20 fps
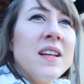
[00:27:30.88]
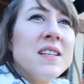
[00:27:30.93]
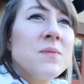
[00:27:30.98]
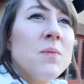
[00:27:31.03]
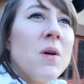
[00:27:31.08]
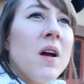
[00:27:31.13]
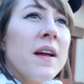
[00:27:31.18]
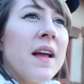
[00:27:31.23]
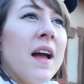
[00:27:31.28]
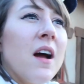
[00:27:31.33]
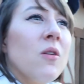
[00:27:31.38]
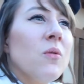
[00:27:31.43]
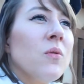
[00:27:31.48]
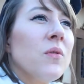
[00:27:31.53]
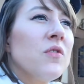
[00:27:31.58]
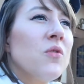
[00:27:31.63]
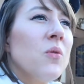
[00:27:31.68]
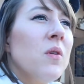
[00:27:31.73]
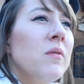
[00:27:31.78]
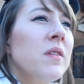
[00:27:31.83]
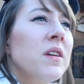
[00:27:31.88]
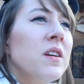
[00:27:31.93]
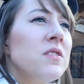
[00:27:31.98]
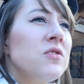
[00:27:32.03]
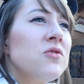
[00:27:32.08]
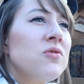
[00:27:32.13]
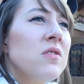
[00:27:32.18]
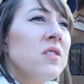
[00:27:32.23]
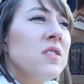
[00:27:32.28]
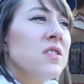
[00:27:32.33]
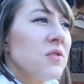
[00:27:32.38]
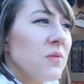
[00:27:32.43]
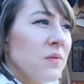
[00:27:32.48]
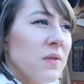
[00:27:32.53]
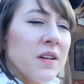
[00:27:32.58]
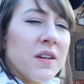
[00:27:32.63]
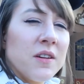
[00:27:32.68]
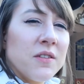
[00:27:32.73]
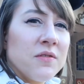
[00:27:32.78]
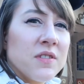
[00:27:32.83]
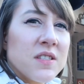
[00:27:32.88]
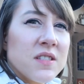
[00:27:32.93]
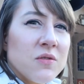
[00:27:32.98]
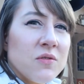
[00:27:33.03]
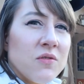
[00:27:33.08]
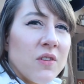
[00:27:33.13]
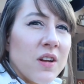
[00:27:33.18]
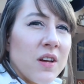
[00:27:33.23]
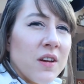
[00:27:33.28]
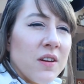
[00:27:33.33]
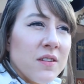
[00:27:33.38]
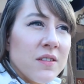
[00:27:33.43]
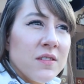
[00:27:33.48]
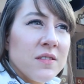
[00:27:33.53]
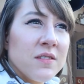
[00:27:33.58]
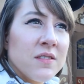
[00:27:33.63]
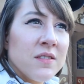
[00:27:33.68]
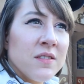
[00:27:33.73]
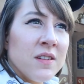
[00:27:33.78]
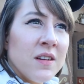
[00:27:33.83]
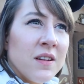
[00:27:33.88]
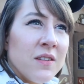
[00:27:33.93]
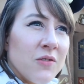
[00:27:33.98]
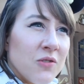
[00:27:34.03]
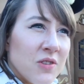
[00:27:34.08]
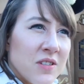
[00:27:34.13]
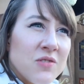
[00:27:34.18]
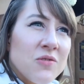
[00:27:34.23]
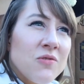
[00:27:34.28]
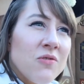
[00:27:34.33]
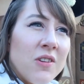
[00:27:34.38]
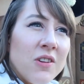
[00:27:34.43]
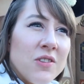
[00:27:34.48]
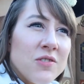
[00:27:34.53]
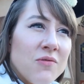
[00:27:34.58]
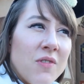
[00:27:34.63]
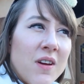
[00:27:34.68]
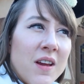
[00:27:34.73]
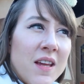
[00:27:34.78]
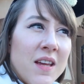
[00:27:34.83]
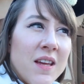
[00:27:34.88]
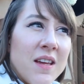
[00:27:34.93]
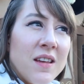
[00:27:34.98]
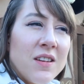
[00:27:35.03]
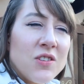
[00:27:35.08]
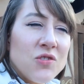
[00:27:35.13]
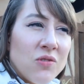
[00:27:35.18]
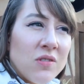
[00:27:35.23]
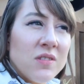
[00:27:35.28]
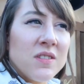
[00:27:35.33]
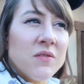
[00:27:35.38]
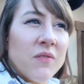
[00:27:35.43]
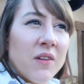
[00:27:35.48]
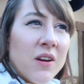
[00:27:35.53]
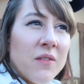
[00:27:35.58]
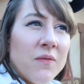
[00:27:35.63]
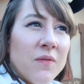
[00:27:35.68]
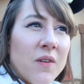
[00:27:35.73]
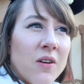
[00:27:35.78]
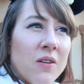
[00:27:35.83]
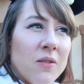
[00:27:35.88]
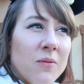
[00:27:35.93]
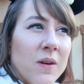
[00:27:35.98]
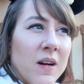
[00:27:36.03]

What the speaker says: let's work out. Do I want to go Tron? Do I want to go Crystal Grotto? Crystal Grotto's right here. Tron's very far